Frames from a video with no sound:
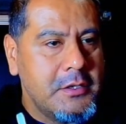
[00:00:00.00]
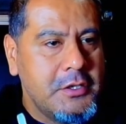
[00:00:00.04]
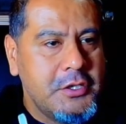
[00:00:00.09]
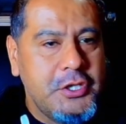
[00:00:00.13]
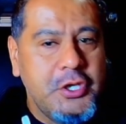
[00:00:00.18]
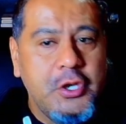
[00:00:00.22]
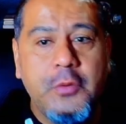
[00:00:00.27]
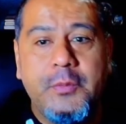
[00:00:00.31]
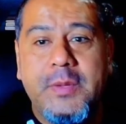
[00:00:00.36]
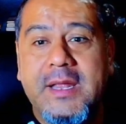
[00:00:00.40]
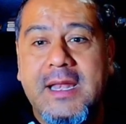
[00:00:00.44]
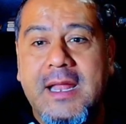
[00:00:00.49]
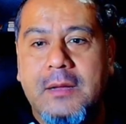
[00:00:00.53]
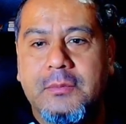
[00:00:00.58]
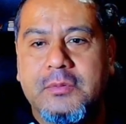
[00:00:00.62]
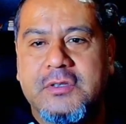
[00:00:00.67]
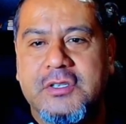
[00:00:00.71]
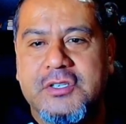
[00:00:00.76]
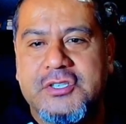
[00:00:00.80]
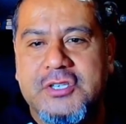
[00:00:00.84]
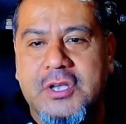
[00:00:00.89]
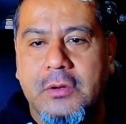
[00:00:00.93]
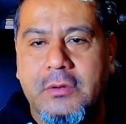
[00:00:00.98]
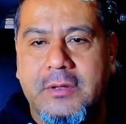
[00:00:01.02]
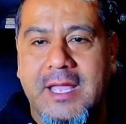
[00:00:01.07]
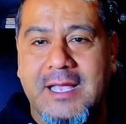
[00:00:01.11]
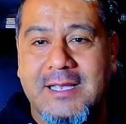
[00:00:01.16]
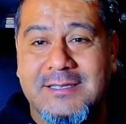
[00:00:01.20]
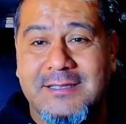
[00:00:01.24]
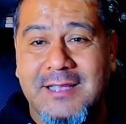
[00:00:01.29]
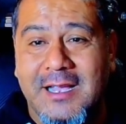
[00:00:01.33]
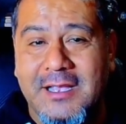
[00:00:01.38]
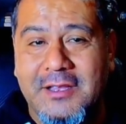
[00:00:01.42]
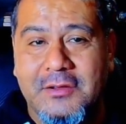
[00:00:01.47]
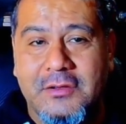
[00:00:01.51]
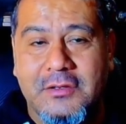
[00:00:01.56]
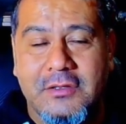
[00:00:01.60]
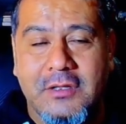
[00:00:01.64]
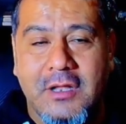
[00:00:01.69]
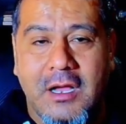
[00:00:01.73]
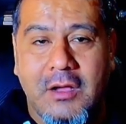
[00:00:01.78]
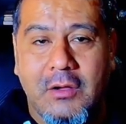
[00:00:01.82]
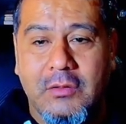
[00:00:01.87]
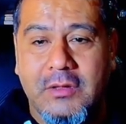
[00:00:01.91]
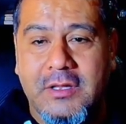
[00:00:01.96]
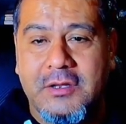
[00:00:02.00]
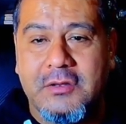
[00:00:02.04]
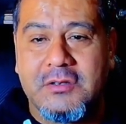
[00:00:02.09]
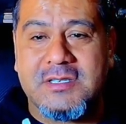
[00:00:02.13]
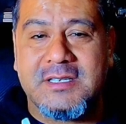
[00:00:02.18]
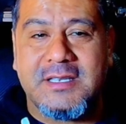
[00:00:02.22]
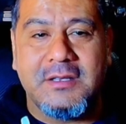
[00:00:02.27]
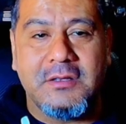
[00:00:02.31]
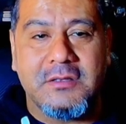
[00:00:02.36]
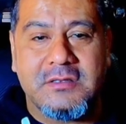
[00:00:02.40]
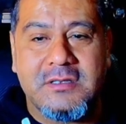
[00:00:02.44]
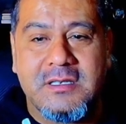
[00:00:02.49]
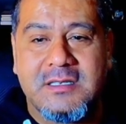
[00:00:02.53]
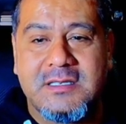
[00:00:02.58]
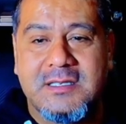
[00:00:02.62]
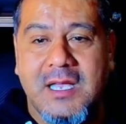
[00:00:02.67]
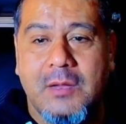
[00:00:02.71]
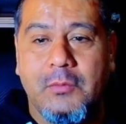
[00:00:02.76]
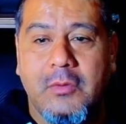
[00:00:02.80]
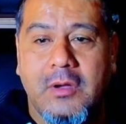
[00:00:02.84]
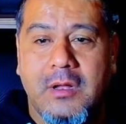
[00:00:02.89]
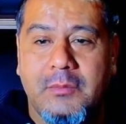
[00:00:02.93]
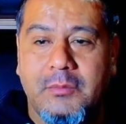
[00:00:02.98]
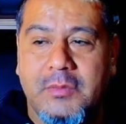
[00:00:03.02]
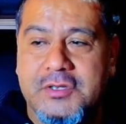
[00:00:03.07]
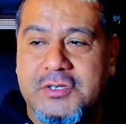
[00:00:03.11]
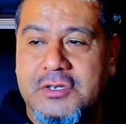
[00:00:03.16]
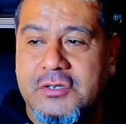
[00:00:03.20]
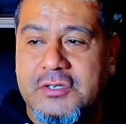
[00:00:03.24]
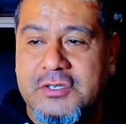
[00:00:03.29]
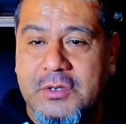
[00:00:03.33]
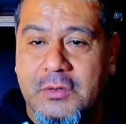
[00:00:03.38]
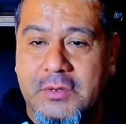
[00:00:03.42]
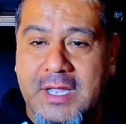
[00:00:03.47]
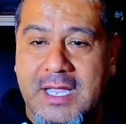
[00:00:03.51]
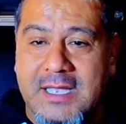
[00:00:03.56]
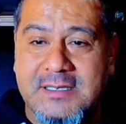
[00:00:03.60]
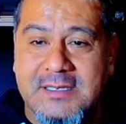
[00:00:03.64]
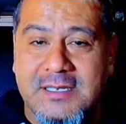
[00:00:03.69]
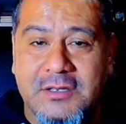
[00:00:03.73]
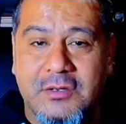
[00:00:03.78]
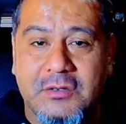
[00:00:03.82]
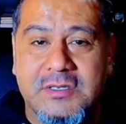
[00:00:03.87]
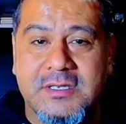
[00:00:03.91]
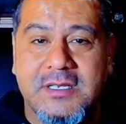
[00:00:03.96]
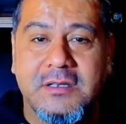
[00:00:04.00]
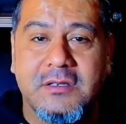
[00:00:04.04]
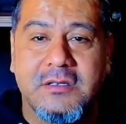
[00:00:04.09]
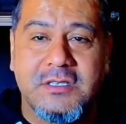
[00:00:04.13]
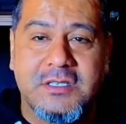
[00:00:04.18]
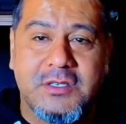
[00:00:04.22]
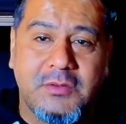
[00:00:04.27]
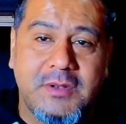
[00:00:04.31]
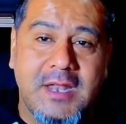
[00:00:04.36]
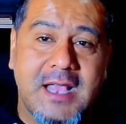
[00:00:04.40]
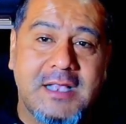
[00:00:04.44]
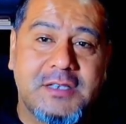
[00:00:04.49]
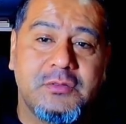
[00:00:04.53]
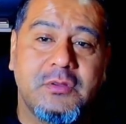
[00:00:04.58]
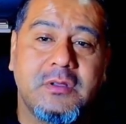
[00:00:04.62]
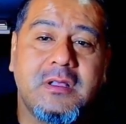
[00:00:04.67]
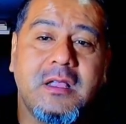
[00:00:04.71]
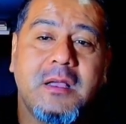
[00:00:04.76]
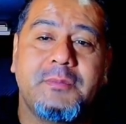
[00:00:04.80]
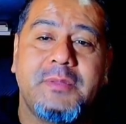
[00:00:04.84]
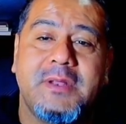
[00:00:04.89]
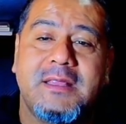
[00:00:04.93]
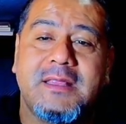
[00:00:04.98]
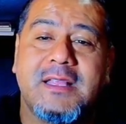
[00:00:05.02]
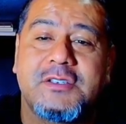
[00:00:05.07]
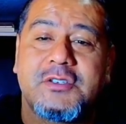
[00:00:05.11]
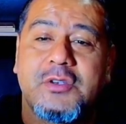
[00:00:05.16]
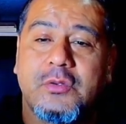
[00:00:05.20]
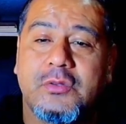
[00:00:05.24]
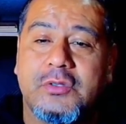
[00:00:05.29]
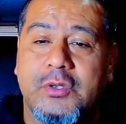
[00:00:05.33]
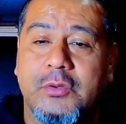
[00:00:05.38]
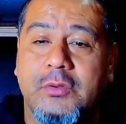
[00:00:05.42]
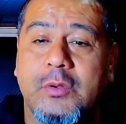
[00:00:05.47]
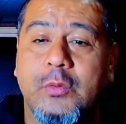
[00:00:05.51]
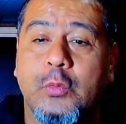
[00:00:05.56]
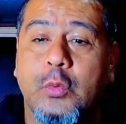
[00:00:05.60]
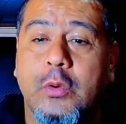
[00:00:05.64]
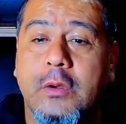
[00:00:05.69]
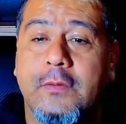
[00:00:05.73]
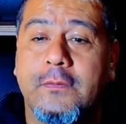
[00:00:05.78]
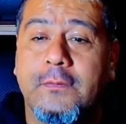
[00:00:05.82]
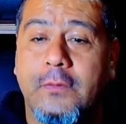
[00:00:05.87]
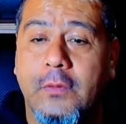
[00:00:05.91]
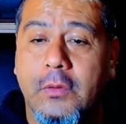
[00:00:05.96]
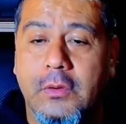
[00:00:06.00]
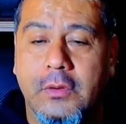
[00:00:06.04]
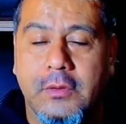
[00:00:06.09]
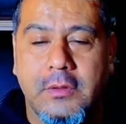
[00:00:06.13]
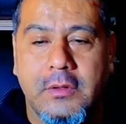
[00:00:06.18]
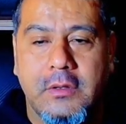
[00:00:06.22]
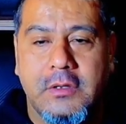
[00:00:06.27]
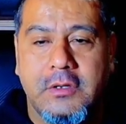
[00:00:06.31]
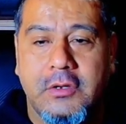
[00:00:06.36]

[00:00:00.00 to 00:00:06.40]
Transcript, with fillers: you being able to showcase not your not only your skills to someone, but you're showcasing your skills to an actual company that you're doing work for,